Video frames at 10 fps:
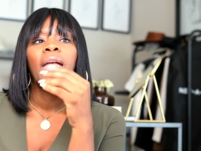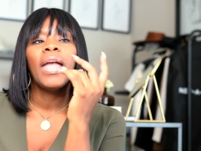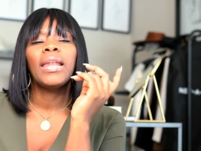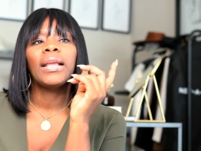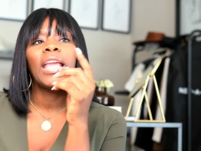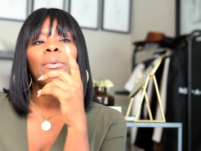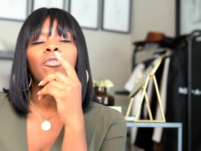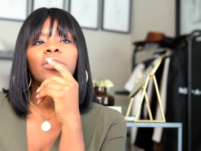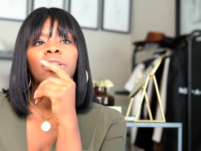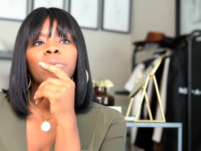And I came
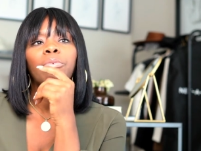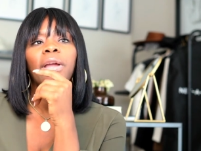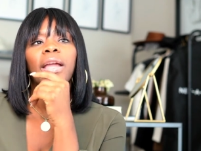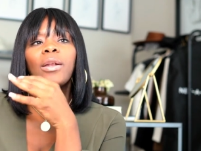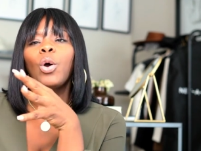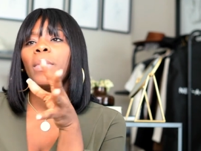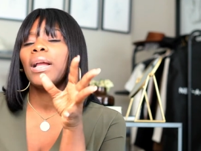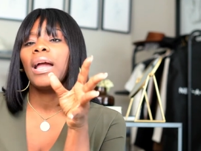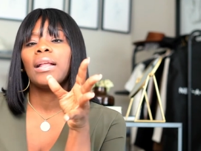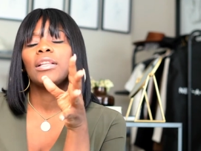across this brand and oh my
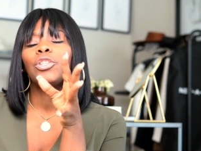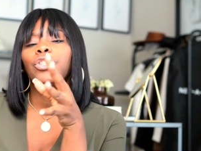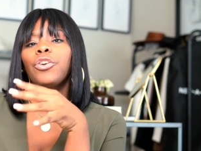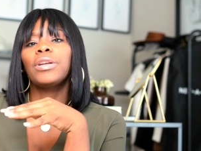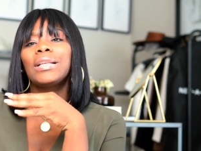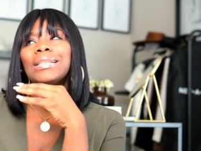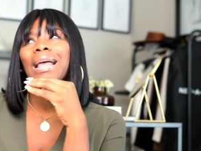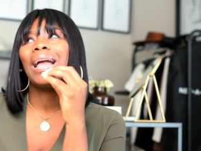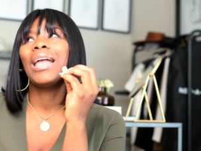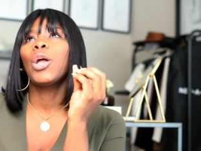God, the shirt is
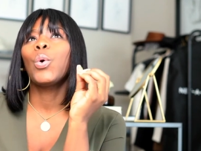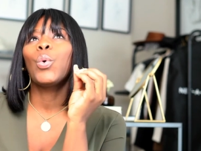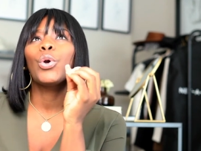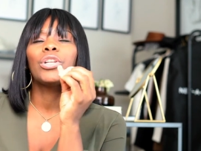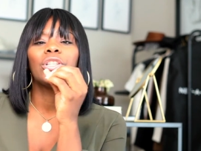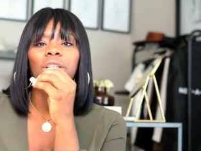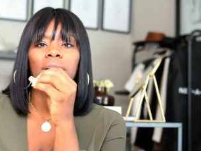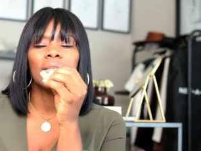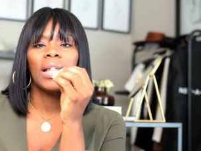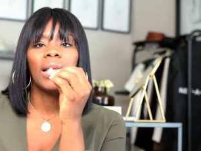a
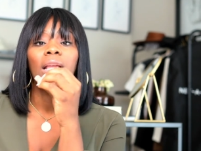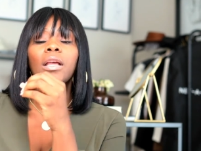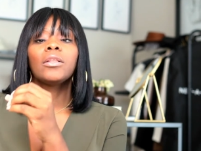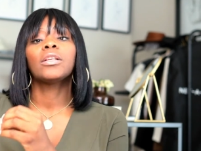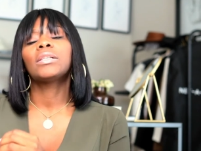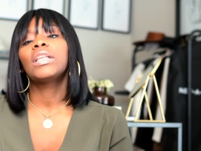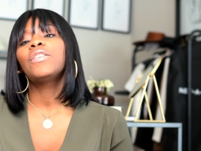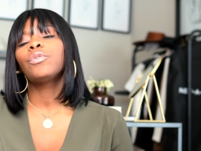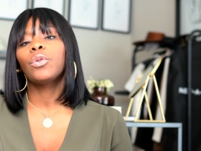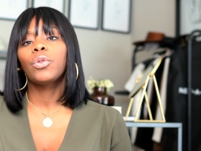gorgeous, like the
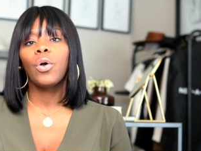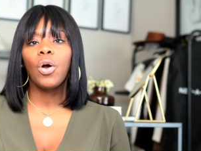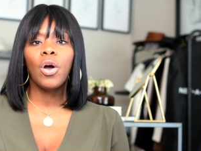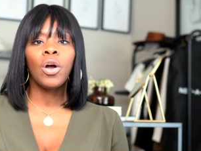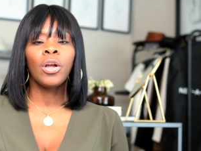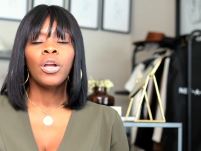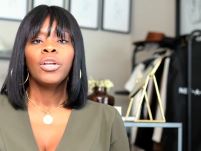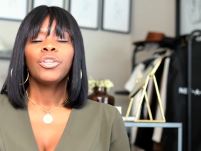sleeves are long.